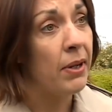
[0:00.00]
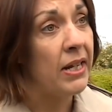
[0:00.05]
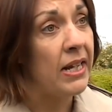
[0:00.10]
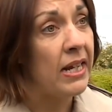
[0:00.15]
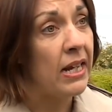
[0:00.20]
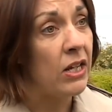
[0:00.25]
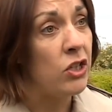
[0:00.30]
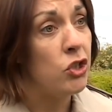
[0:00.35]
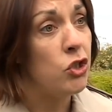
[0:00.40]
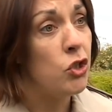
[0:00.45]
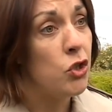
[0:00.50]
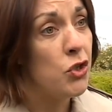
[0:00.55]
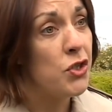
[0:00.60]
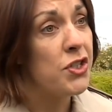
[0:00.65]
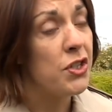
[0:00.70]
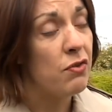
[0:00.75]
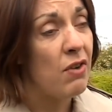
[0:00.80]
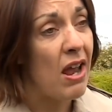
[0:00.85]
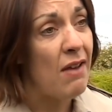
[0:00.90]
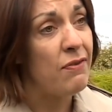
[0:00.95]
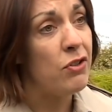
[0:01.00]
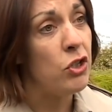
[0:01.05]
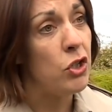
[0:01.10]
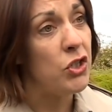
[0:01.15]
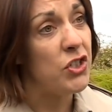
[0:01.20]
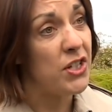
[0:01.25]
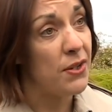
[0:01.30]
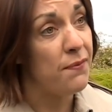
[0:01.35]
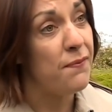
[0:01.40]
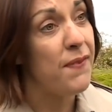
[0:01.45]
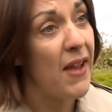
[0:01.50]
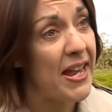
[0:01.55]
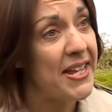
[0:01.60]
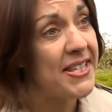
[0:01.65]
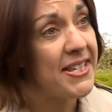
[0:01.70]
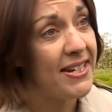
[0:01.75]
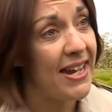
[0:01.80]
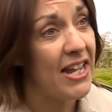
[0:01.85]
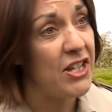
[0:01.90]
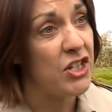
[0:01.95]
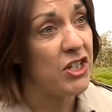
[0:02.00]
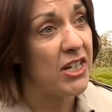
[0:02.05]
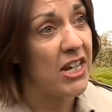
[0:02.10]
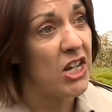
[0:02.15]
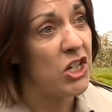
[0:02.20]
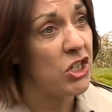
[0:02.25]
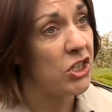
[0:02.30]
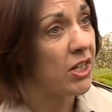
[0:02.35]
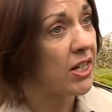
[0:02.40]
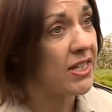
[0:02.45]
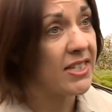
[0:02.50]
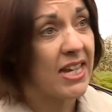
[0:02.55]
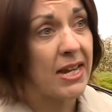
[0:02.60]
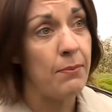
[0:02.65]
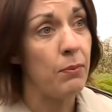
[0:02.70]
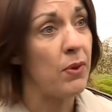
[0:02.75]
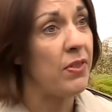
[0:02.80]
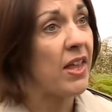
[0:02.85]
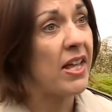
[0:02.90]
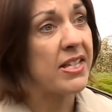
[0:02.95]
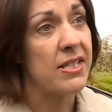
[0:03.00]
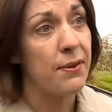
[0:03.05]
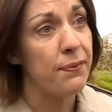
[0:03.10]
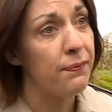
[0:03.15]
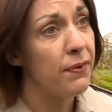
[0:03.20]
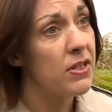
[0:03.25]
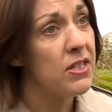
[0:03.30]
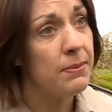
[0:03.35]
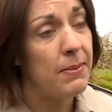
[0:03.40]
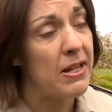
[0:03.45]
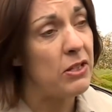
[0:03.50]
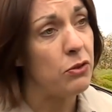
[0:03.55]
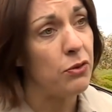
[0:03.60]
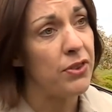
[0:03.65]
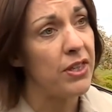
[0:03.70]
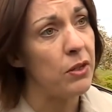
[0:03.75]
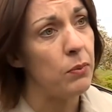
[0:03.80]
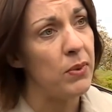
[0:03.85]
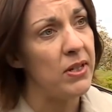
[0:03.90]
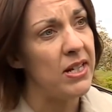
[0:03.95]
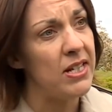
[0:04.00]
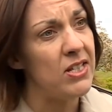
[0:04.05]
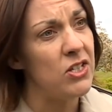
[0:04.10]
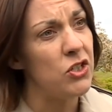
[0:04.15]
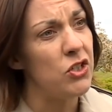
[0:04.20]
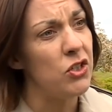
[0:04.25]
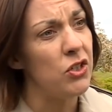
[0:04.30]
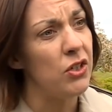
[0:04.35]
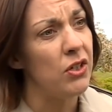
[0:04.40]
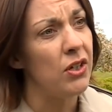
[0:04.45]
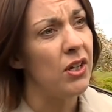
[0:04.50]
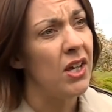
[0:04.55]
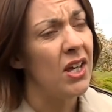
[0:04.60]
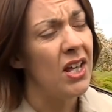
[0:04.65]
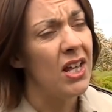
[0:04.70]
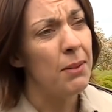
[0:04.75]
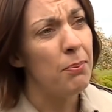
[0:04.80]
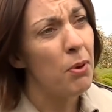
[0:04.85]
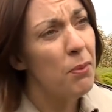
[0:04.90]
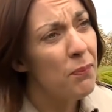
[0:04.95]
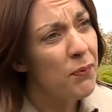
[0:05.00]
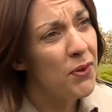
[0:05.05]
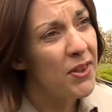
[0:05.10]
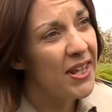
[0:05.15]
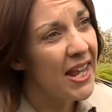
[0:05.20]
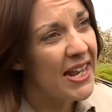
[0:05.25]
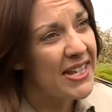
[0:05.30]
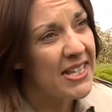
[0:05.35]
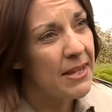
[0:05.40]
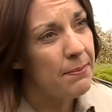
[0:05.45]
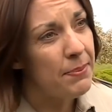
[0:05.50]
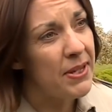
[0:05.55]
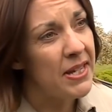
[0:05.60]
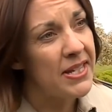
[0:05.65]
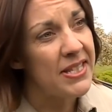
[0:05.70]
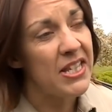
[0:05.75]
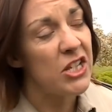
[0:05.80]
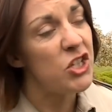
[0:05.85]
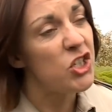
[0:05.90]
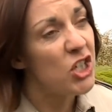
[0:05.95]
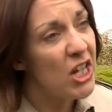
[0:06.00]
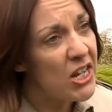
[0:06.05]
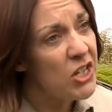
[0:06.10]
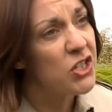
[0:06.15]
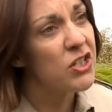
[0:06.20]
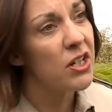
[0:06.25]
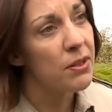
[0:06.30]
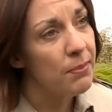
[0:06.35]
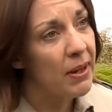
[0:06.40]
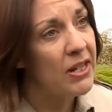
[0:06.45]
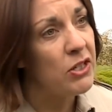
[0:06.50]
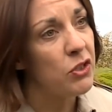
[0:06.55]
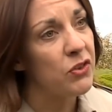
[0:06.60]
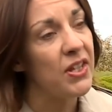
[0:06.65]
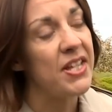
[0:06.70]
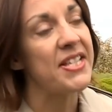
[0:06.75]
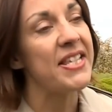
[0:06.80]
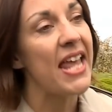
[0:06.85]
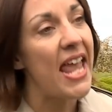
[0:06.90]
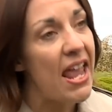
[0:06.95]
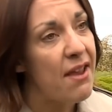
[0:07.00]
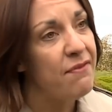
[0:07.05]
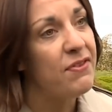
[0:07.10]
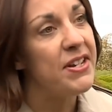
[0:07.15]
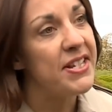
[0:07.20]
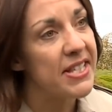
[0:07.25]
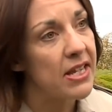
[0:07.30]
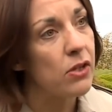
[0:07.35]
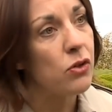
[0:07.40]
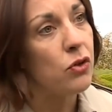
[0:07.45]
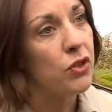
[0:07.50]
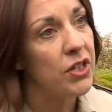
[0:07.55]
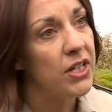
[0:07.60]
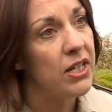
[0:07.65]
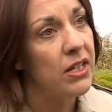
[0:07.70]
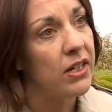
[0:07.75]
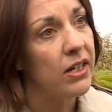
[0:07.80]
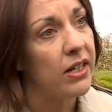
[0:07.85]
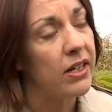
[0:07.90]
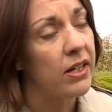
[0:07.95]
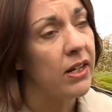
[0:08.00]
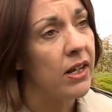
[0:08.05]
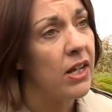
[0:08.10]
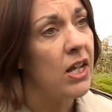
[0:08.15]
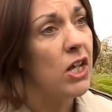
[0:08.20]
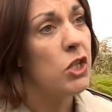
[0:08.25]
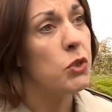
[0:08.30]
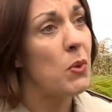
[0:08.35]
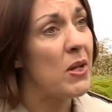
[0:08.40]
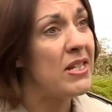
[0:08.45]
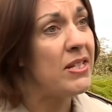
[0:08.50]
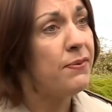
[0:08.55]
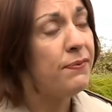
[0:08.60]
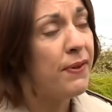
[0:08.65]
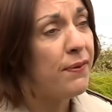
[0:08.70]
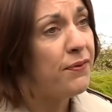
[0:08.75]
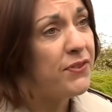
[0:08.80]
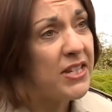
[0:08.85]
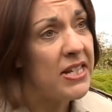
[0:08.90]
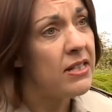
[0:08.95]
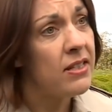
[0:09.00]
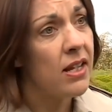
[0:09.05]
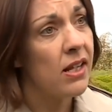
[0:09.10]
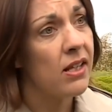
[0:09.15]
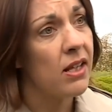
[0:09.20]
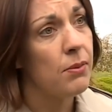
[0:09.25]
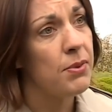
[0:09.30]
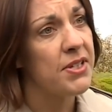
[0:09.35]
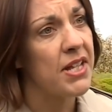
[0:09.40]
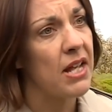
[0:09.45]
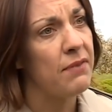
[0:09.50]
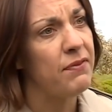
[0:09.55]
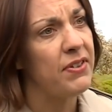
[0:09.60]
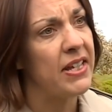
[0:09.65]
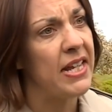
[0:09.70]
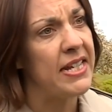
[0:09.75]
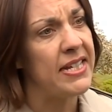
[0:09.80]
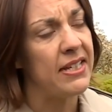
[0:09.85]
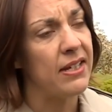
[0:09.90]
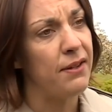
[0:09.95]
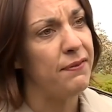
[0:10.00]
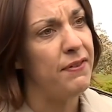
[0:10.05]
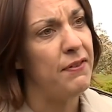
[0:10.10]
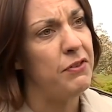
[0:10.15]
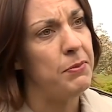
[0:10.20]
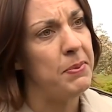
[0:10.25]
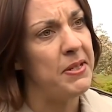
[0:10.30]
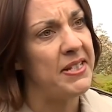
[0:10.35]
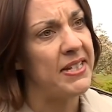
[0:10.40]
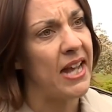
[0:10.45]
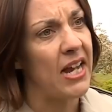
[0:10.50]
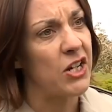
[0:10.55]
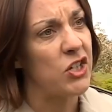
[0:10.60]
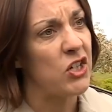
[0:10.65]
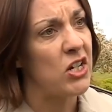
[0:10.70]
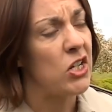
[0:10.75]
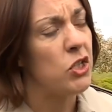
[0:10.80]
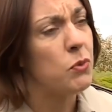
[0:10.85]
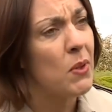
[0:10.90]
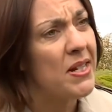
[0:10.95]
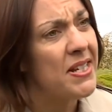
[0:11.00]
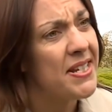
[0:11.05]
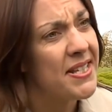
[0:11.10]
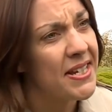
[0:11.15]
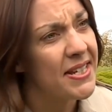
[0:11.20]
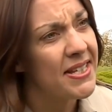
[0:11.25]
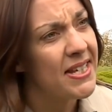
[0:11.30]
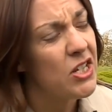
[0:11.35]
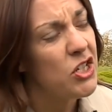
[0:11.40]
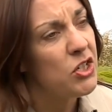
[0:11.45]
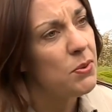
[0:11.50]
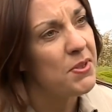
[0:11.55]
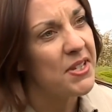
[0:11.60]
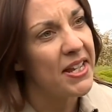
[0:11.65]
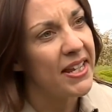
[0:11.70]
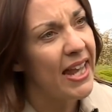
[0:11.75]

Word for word: money and use the revenue to invest in education at a time when that's the fundamental thing we need to do. The problem for the SNP is they change their mind on this every single year. In 2015, Nicola was advocating a 50p tax rate. In 2016, she was